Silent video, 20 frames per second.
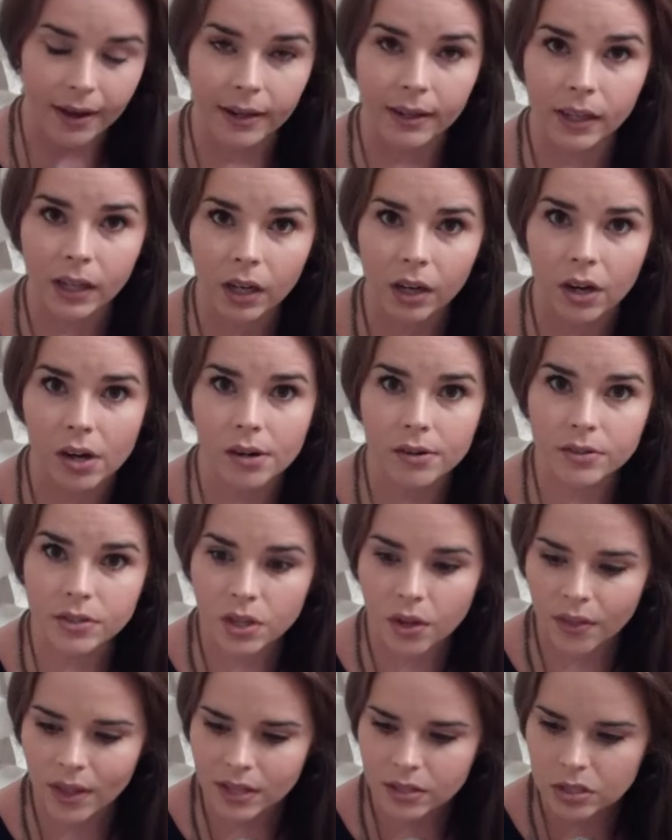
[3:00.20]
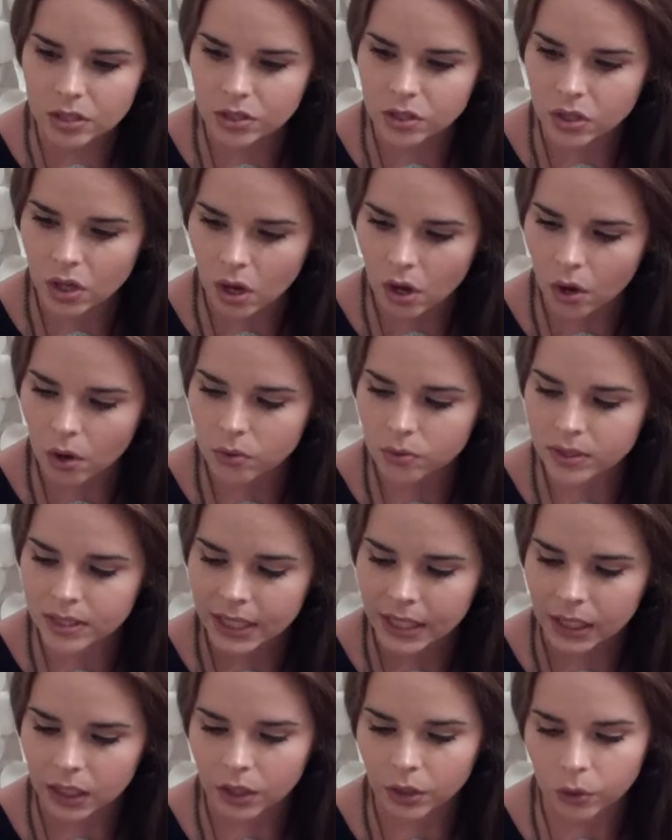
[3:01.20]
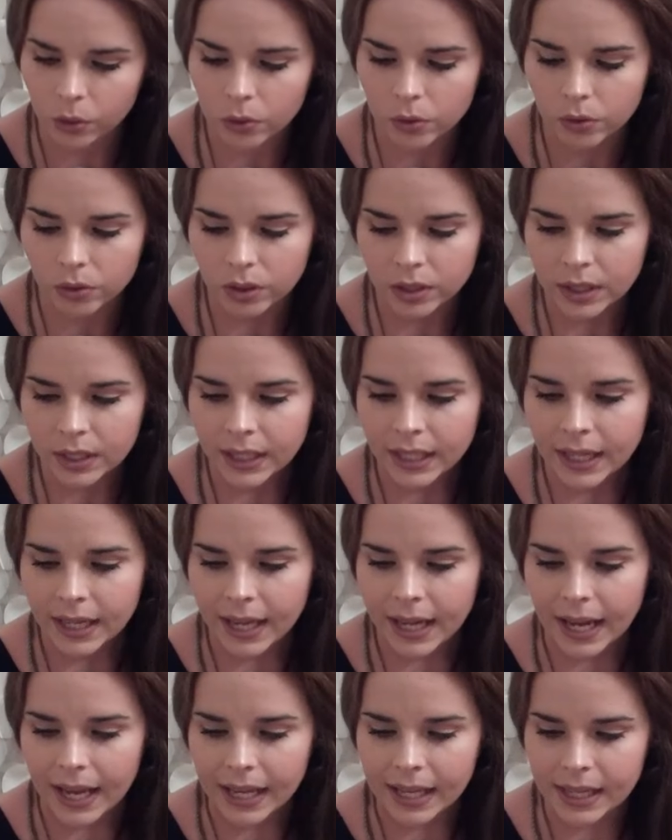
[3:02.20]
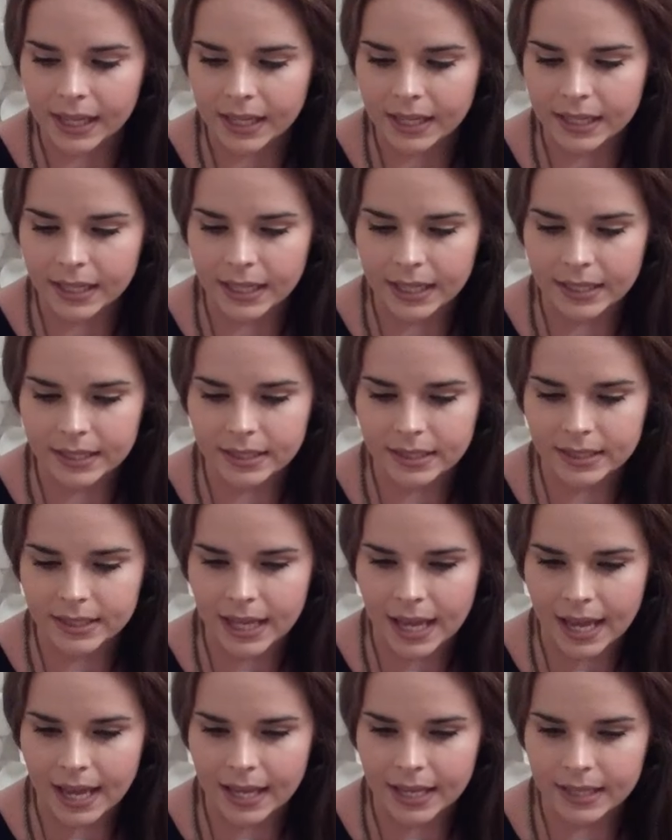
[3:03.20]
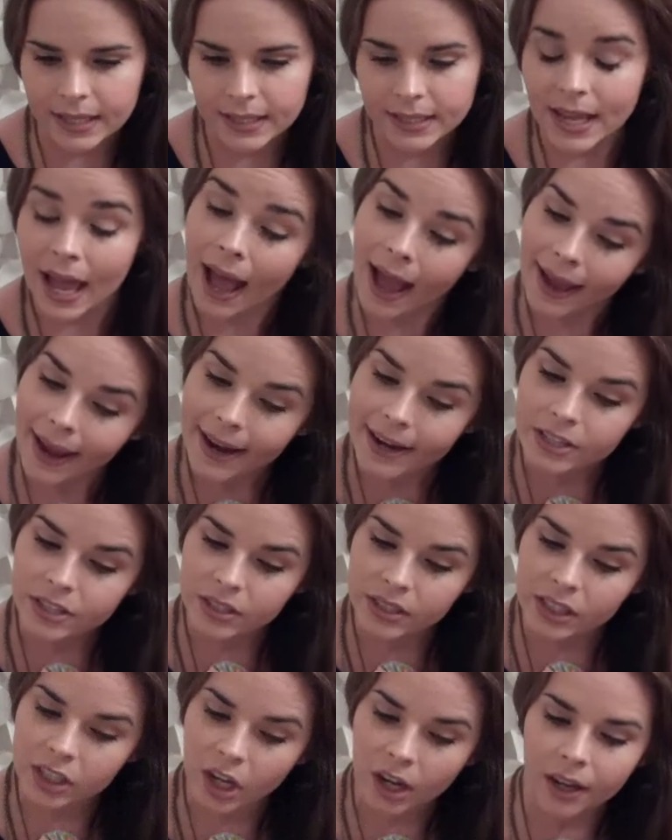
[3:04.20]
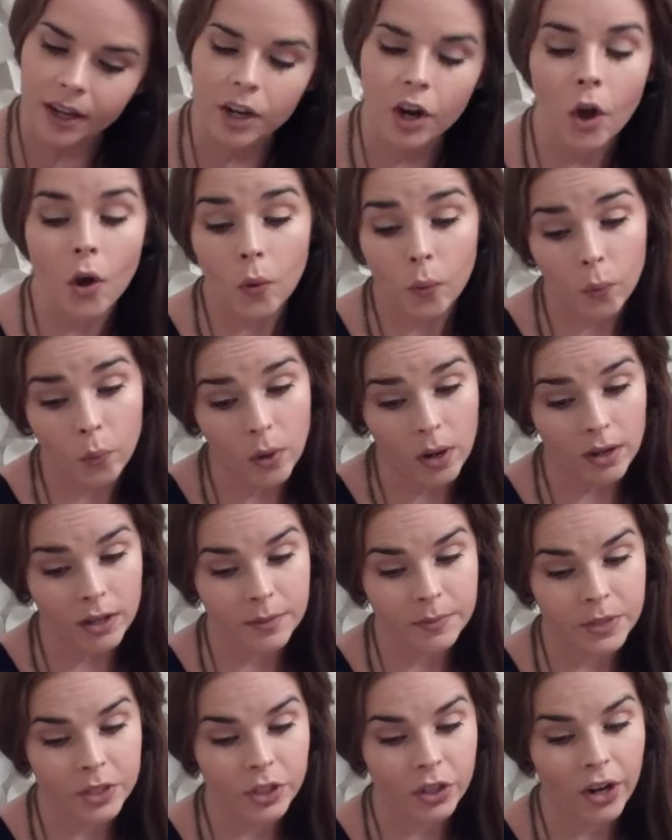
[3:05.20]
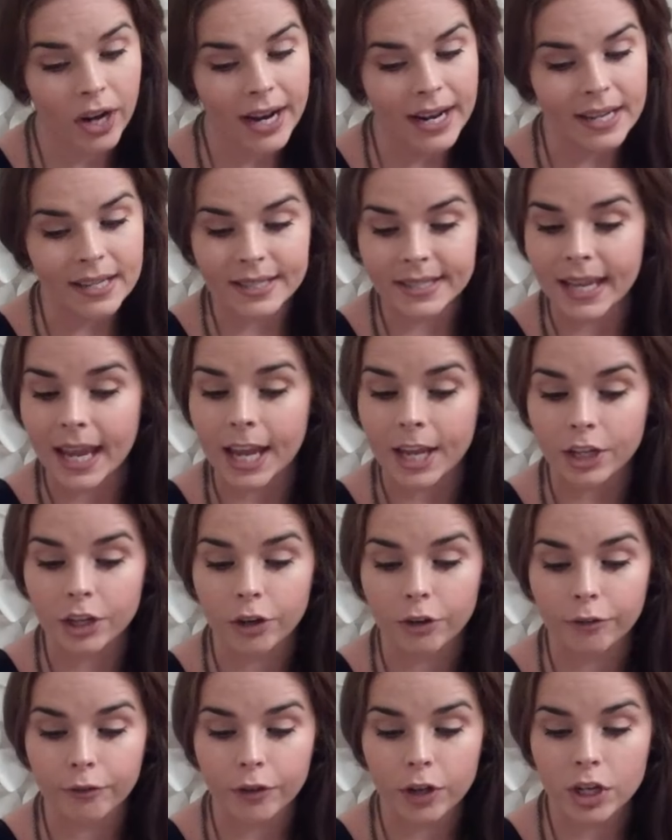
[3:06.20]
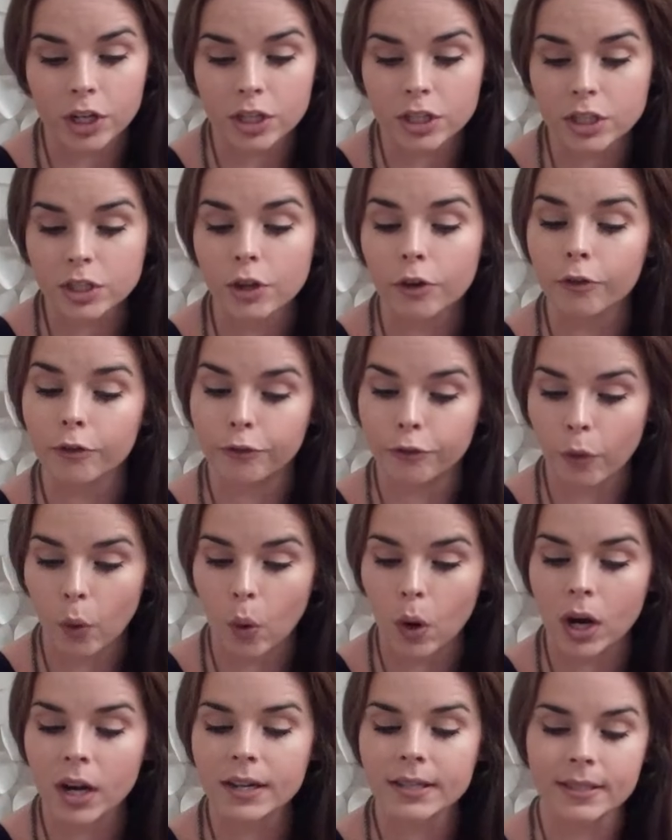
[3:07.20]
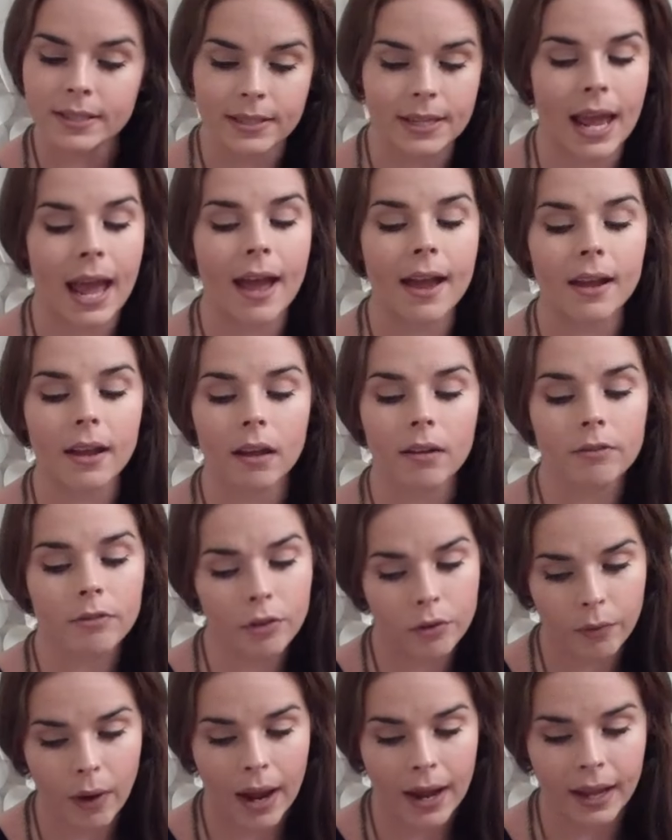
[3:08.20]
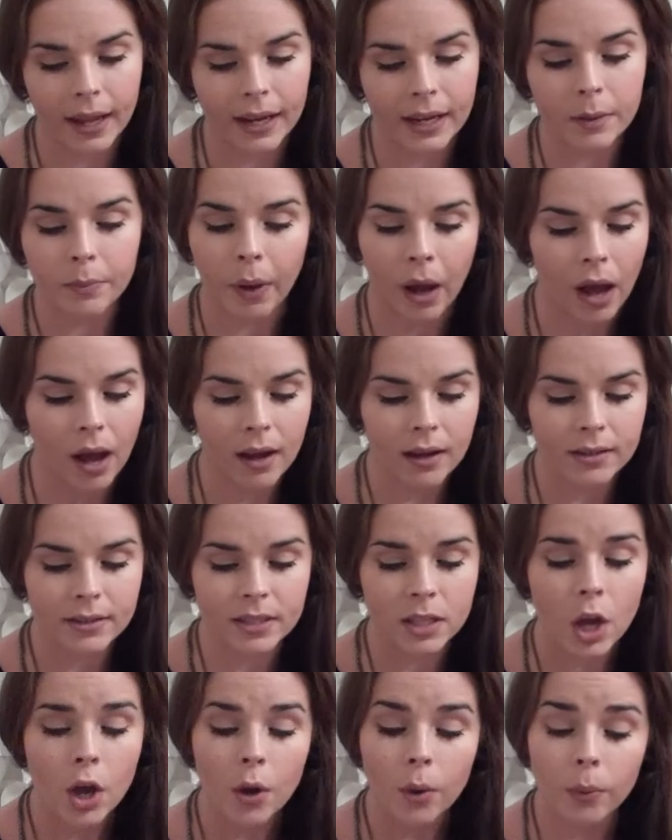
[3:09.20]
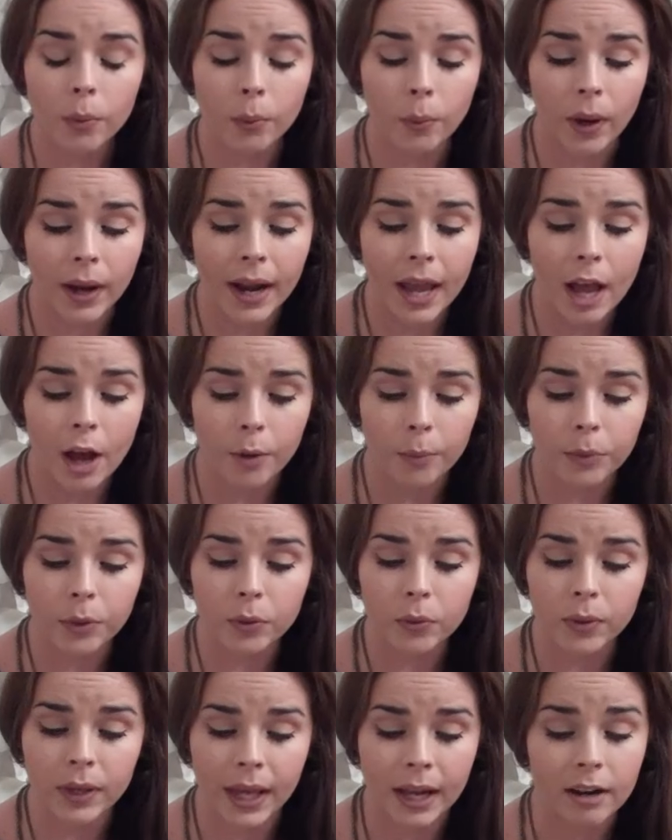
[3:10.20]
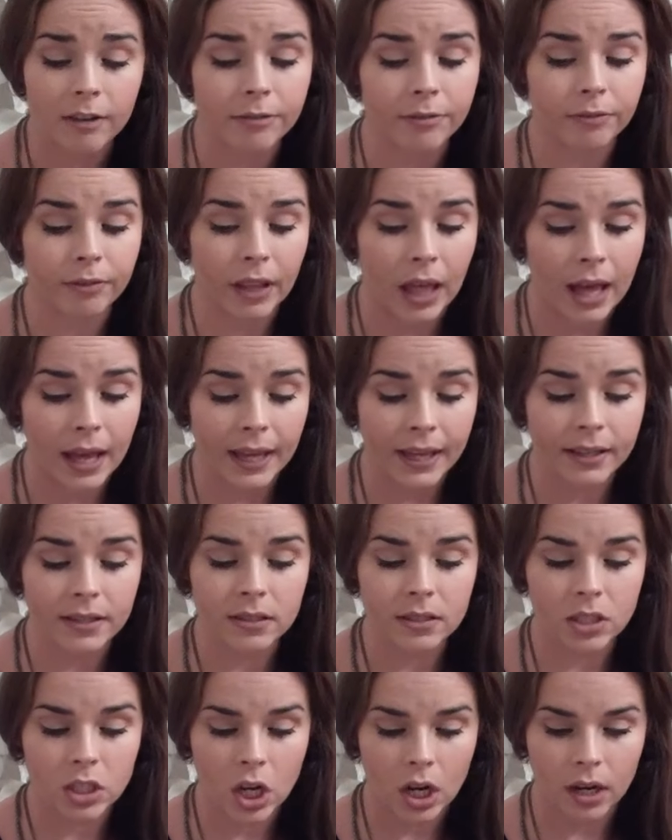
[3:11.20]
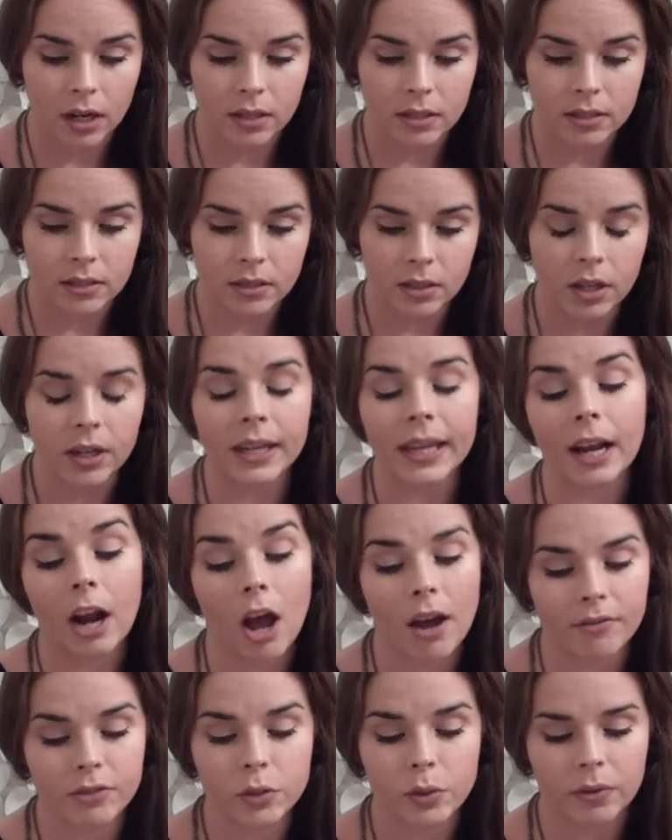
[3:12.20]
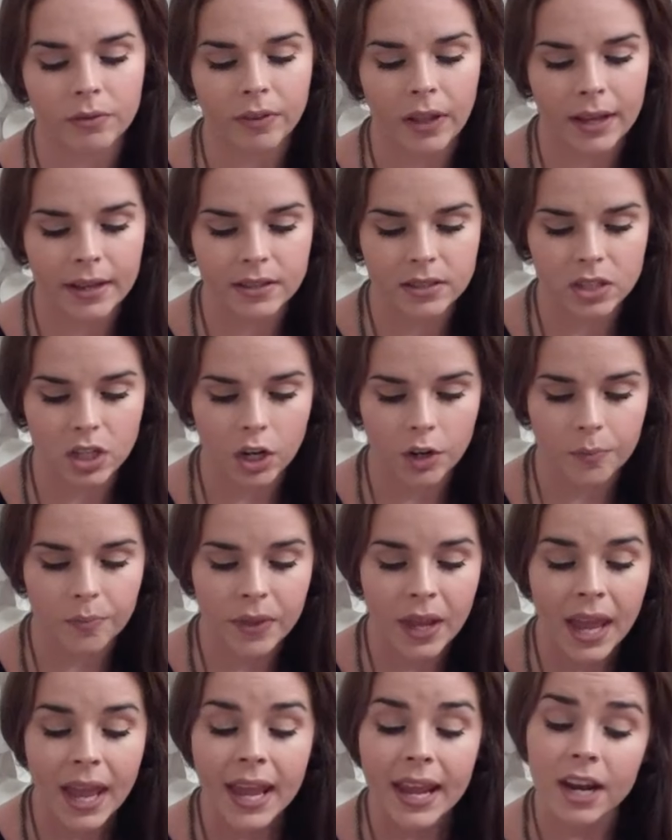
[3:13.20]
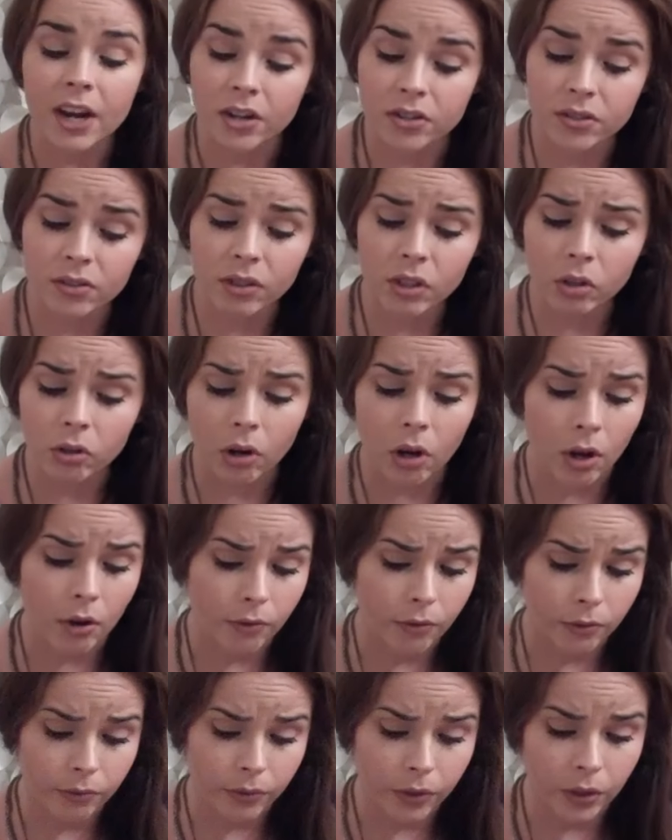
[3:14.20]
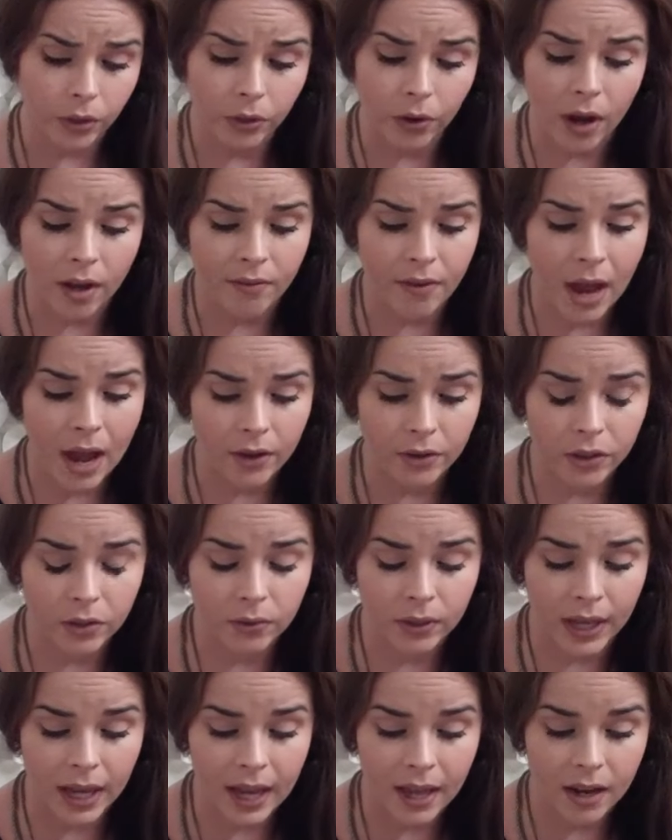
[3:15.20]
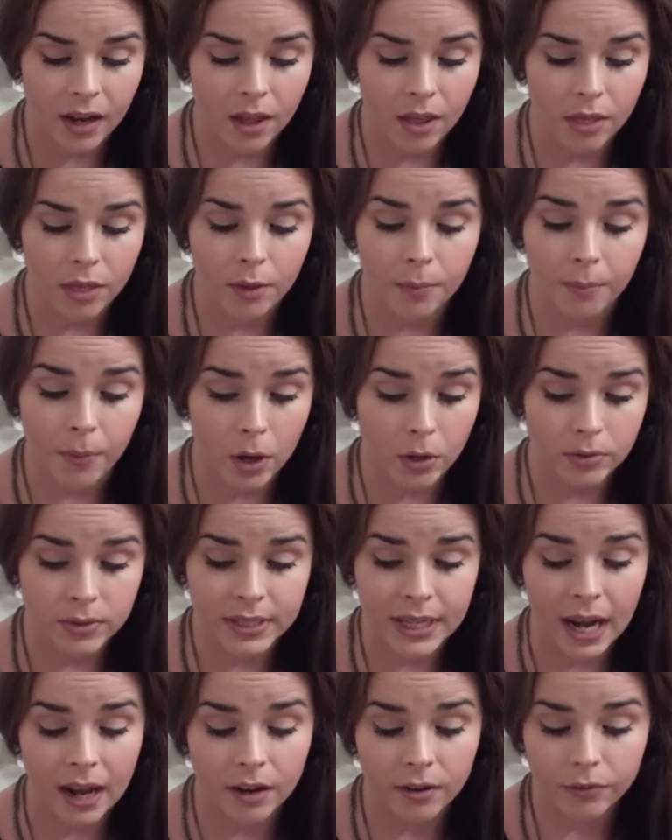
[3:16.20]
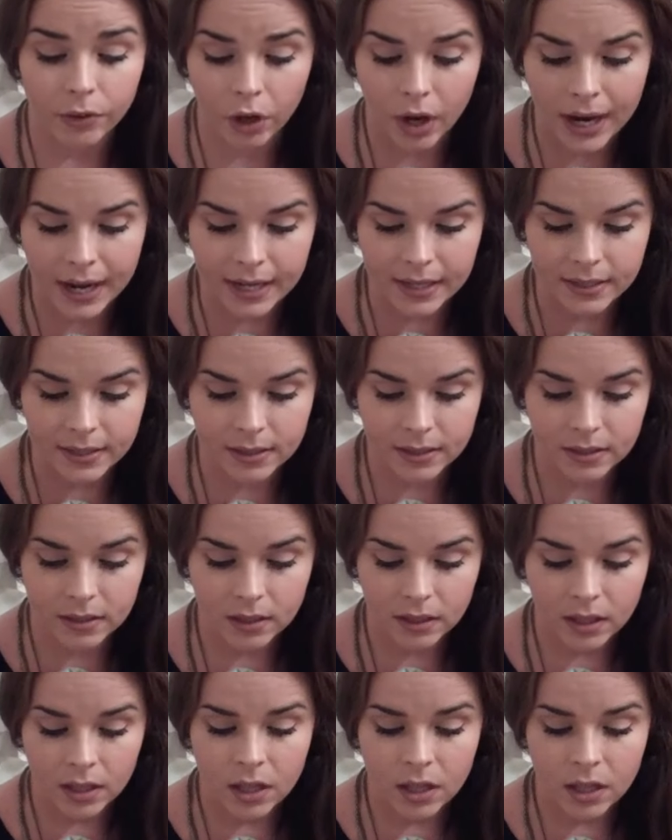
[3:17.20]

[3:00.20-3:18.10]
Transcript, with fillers: in here. So that's so stinking cool and it says, Hi Ashley Dawn, welcome to Graze. In your first four snack variety box, we want to help you get a flying start, get off to a flying start. Here's a little overview of how you get the most out of Graze.